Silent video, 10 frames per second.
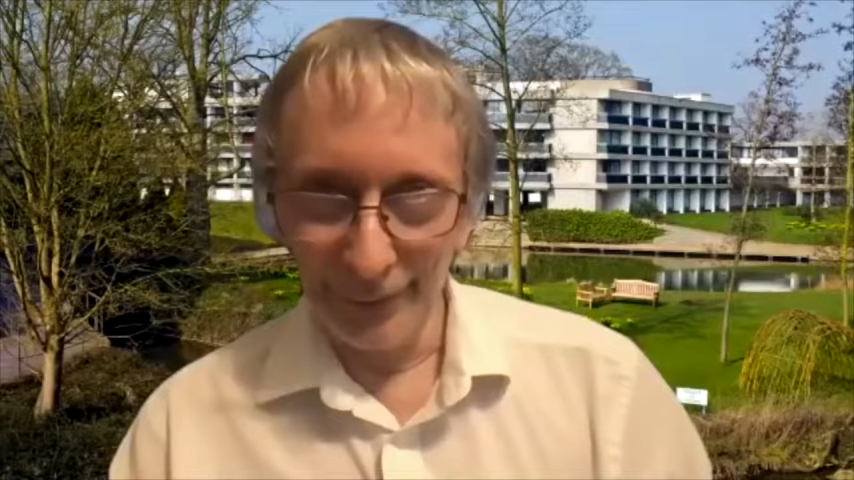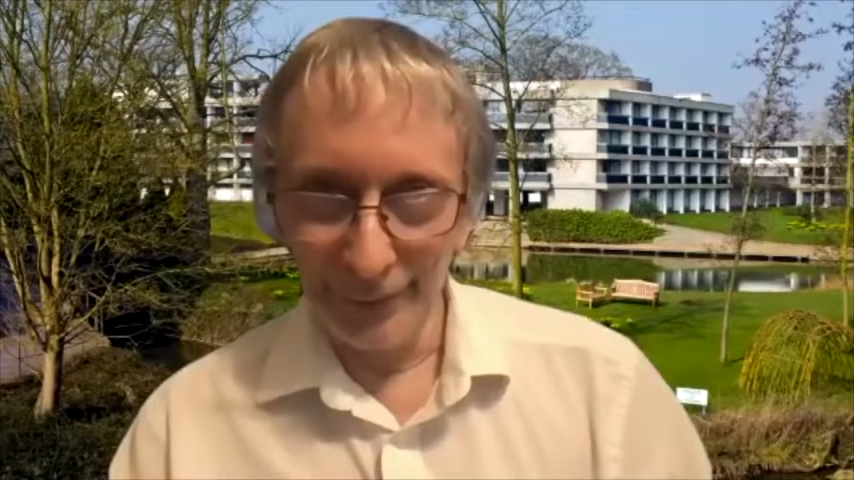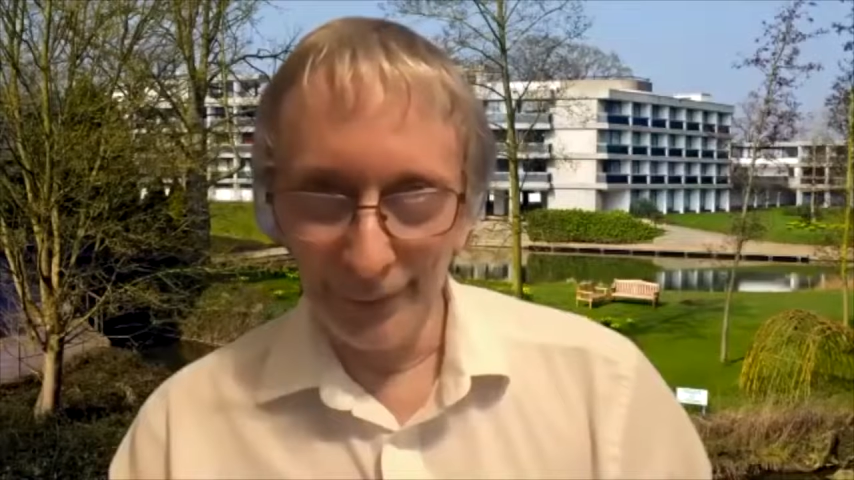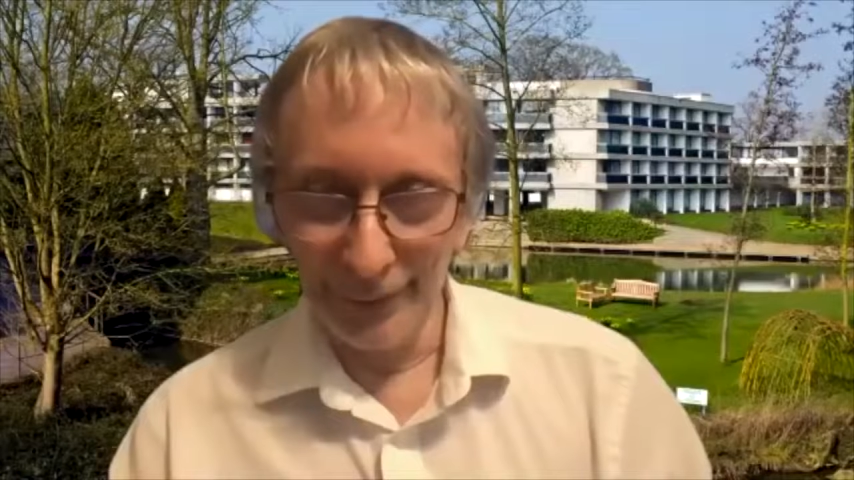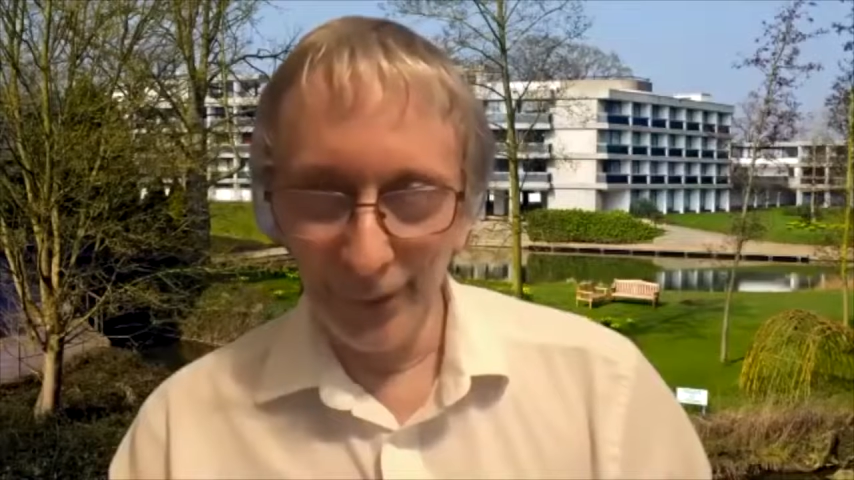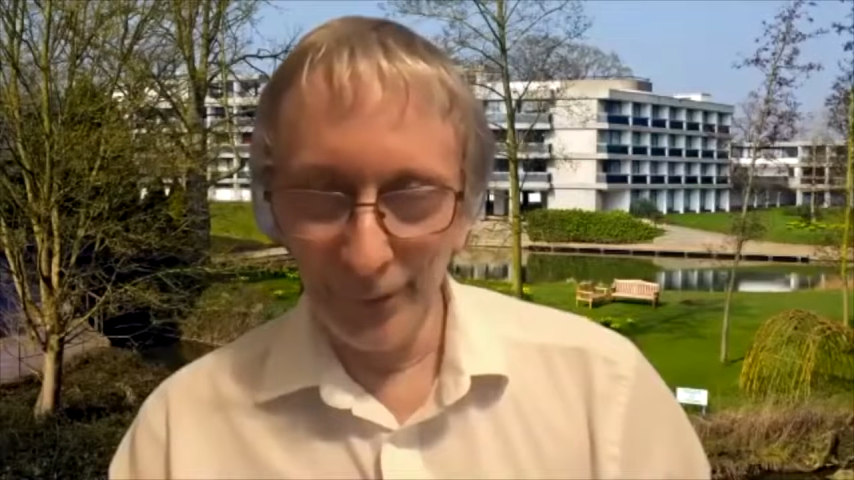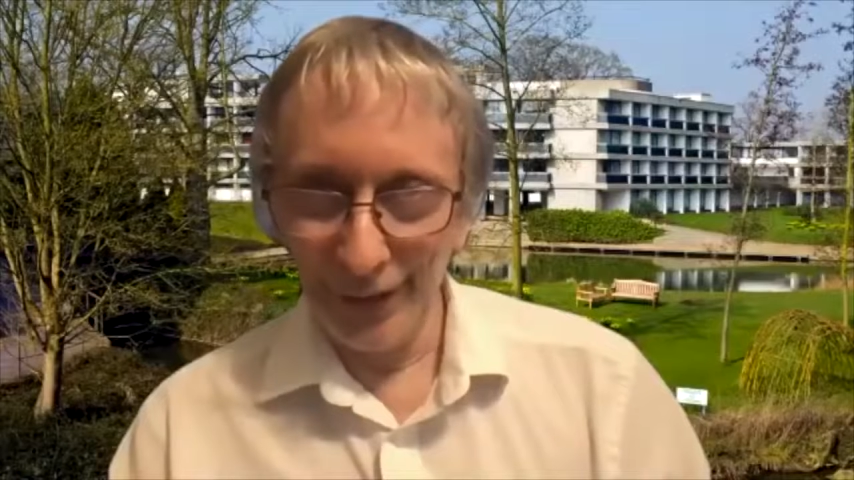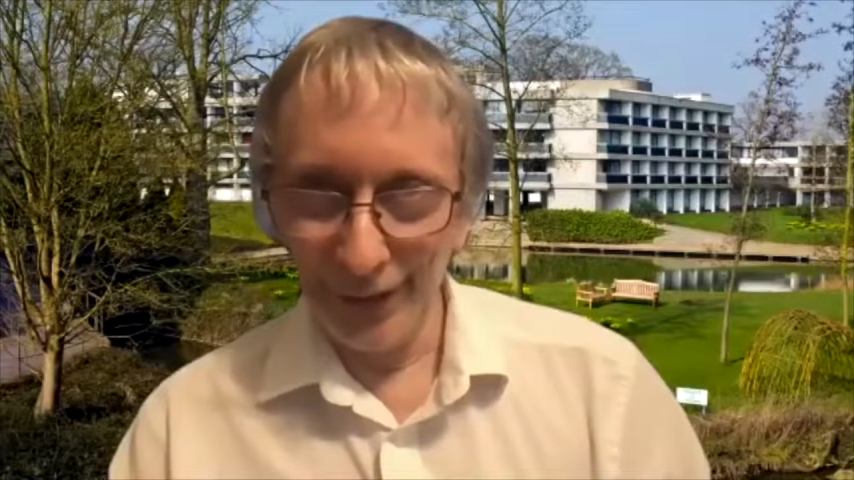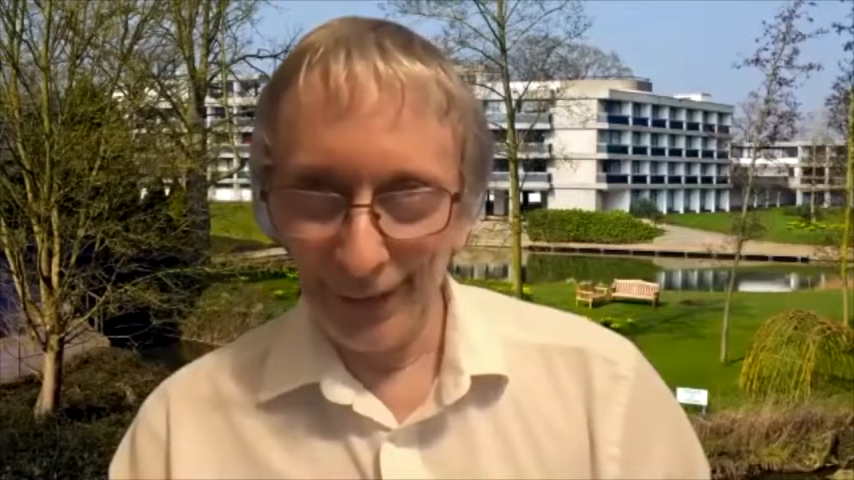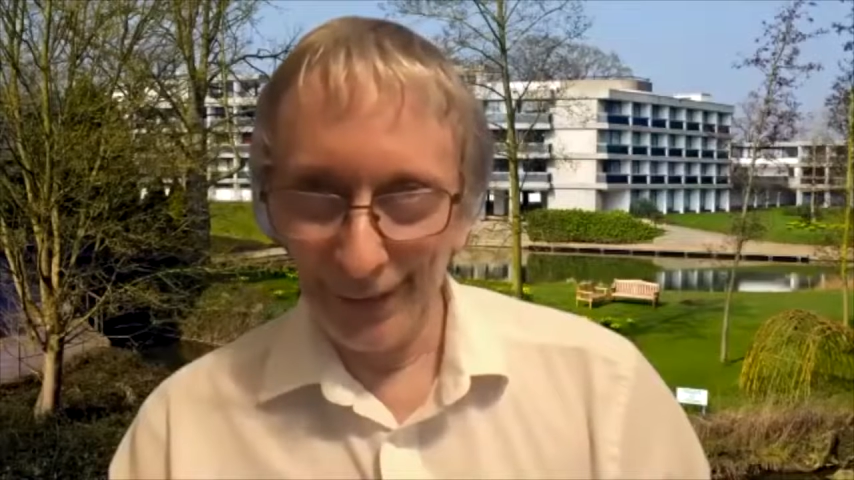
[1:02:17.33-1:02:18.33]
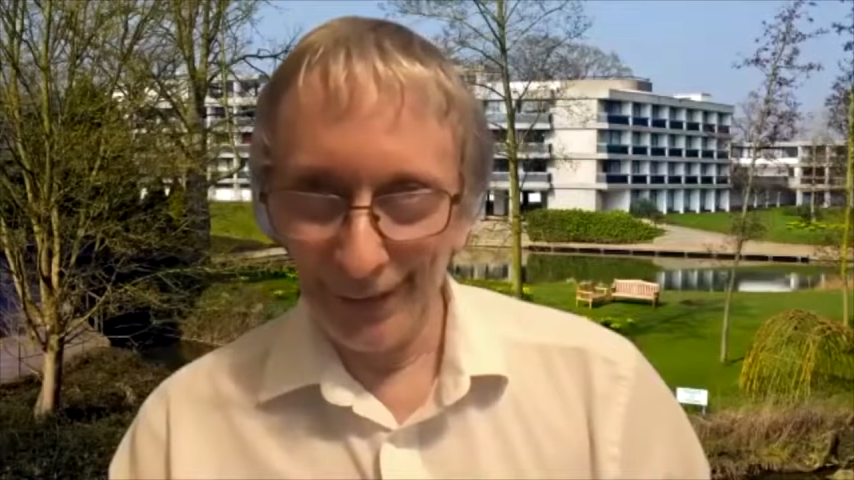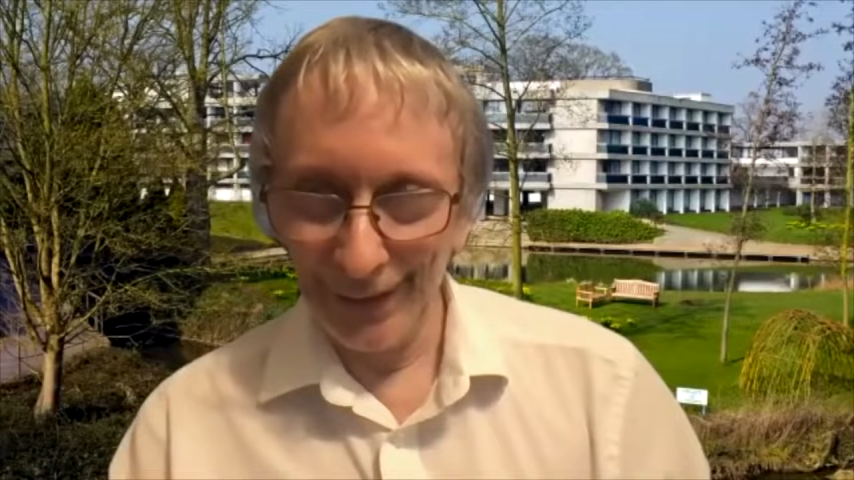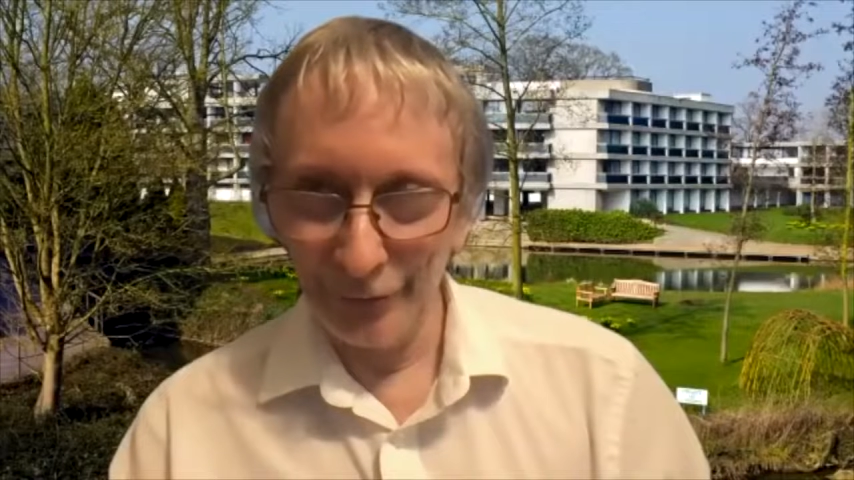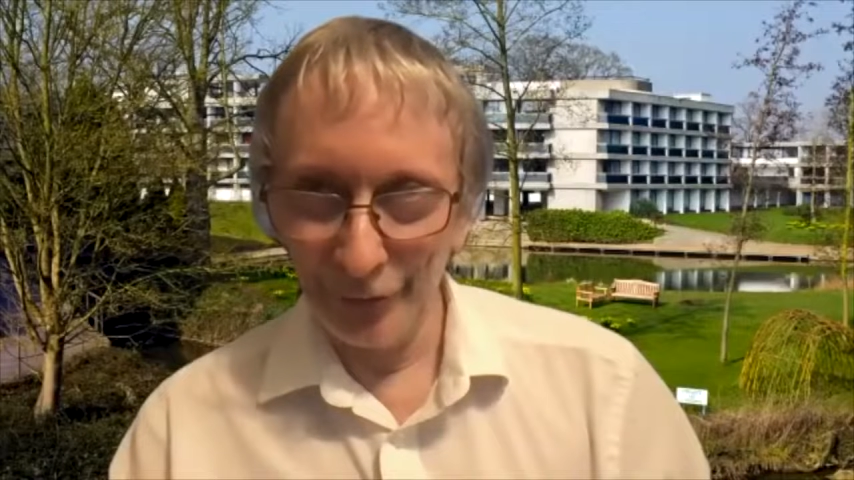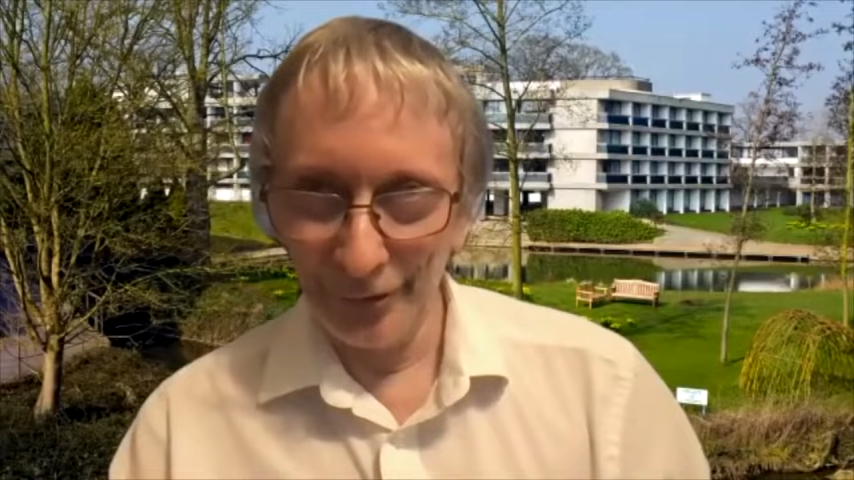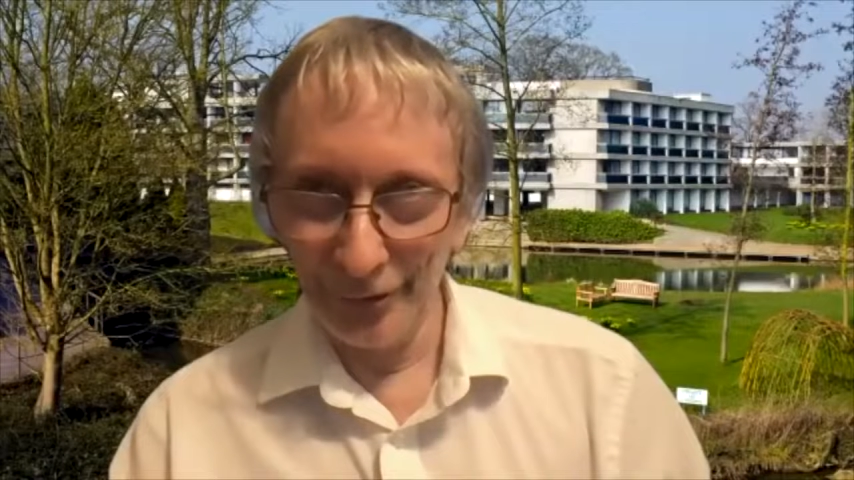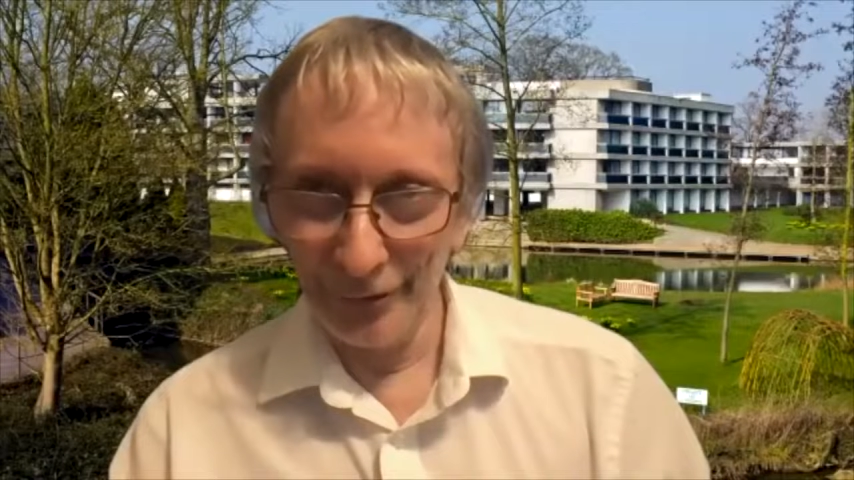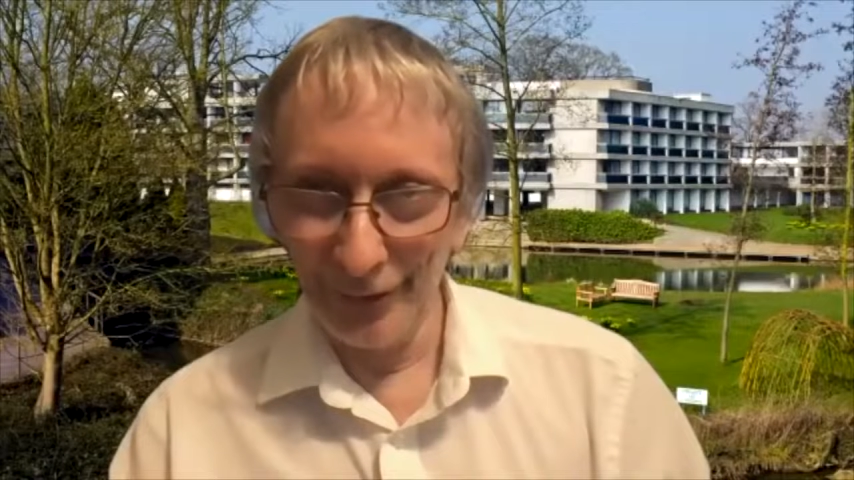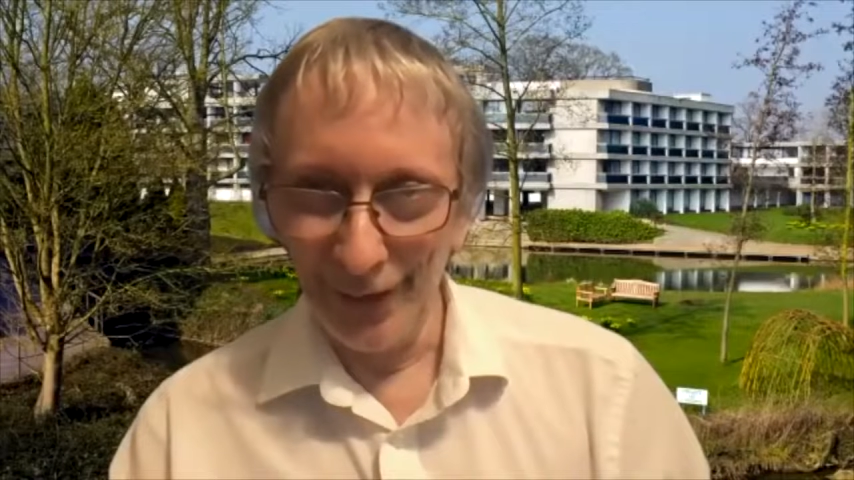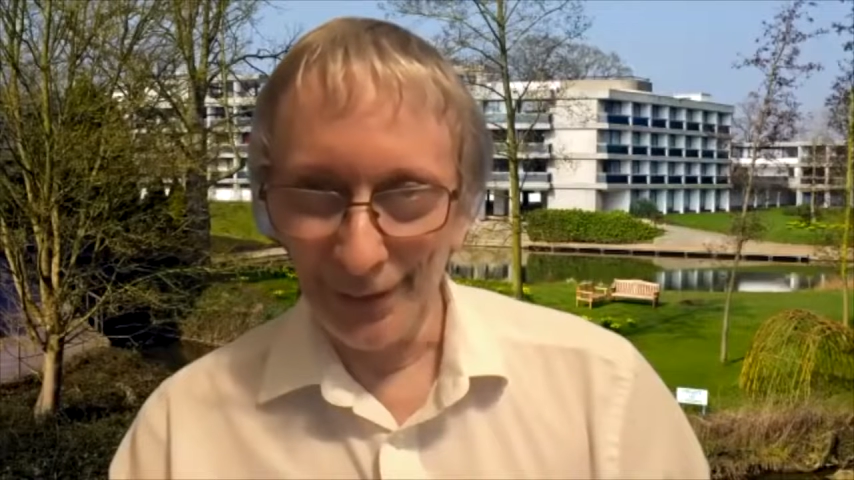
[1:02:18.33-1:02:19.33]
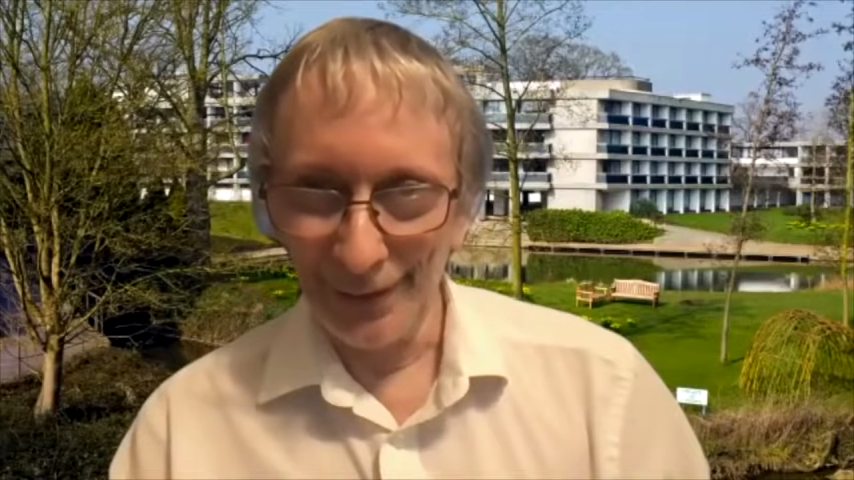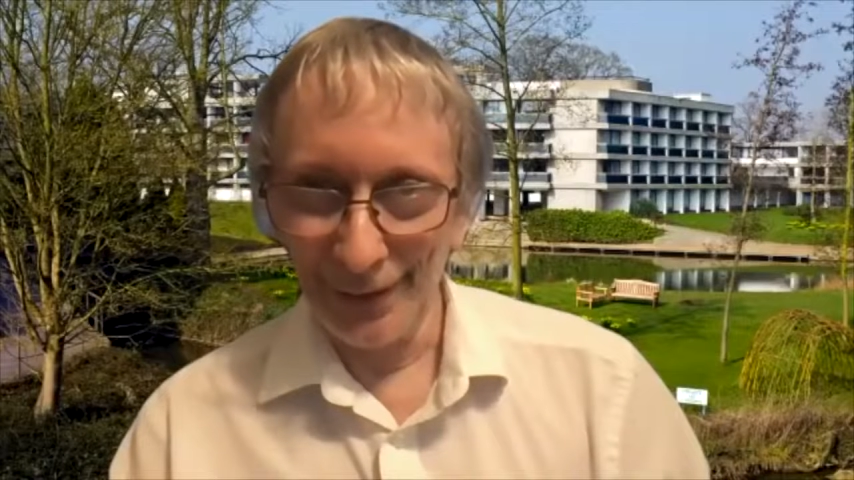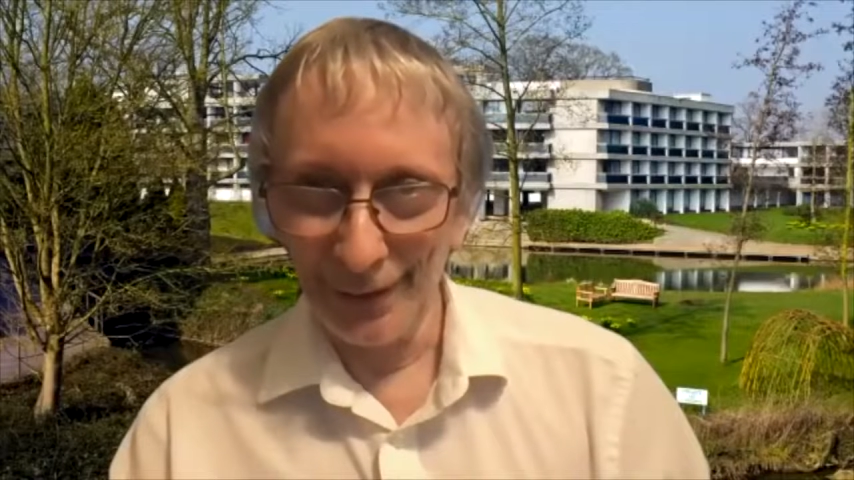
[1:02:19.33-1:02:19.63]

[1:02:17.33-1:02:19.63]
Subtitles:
don't think that's an infinite regress.